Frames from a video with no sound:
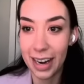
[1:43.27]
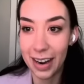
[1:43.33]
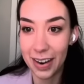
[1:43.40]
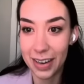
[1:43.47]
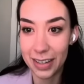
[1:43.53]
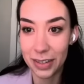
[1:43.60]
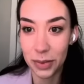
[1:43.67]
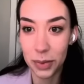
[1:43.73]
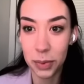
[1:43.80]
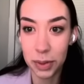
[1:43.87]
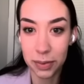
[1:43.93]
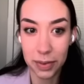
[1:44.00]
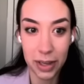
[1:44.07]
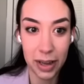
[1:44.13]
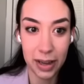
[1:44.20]
Carey
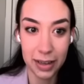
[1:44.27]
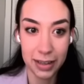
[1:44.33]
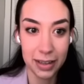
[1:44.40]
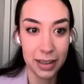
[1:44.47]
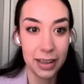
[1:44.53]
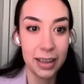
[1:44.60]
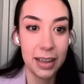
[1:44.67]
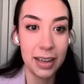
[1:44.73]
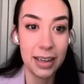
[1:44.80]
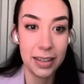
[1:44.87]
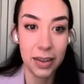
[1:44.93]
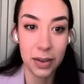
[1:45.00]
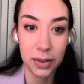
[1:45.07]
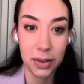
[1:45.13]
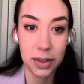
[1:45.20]
School of Law.
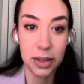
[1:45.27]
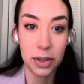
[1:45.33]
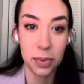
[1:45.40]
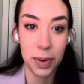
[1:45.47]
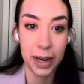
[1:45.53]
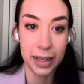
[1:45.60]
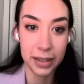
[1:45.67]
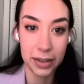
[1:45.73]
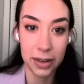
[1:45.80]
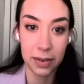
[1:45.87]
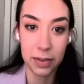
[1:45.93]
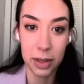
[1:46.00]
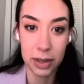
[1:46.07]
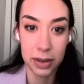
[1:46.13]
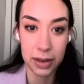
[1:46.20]
He's also the Director
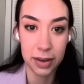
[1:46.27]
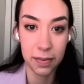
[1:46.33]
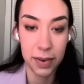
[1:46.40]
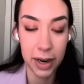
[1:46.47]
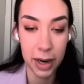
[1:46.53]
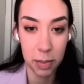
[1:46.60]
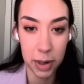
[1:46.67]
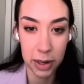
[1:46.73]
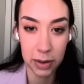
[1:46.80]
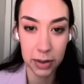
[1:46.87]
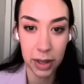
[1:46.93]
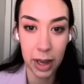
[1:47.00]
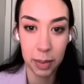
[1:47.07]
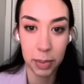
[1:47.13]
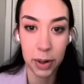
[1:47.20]
of the Environmental
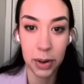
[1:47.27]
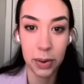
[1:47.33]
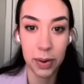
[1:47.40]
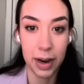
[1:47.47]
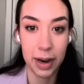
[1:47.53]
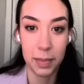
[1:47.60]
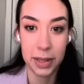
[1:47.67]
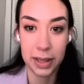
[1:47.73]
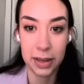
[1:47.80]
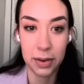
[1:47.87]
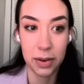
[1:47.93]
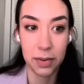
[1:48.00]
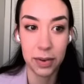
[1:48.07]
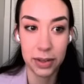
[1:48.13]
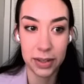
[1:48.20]
Law Program at the
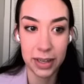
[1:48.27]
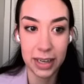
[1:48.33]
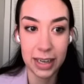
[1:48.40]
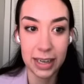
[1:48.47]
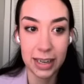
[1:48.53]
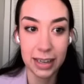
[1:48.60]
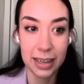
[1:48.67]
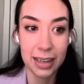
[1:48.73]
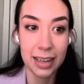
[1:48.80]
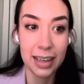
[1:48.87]
university.